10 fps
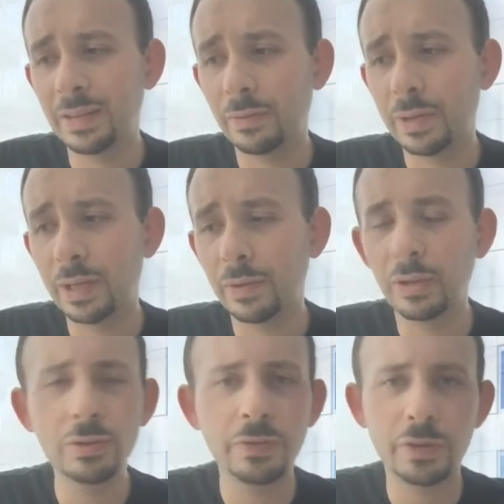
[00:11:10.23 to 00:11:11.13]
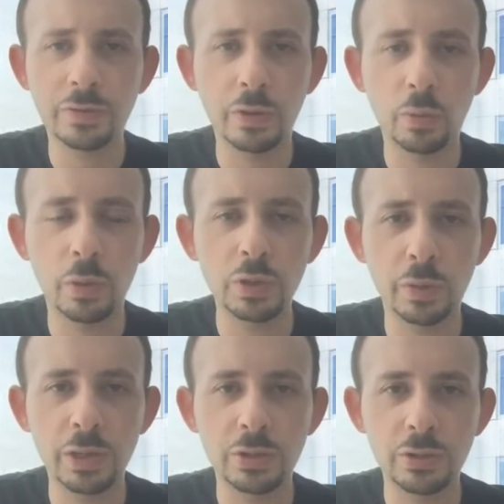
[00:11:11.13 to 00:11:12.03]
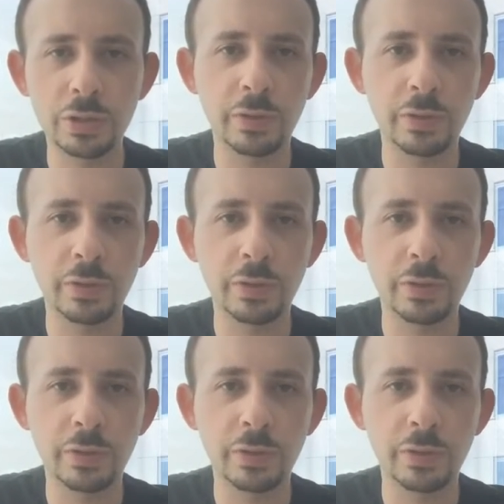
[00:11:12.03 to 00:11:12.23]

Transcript: If we lose, first of all, the 122s,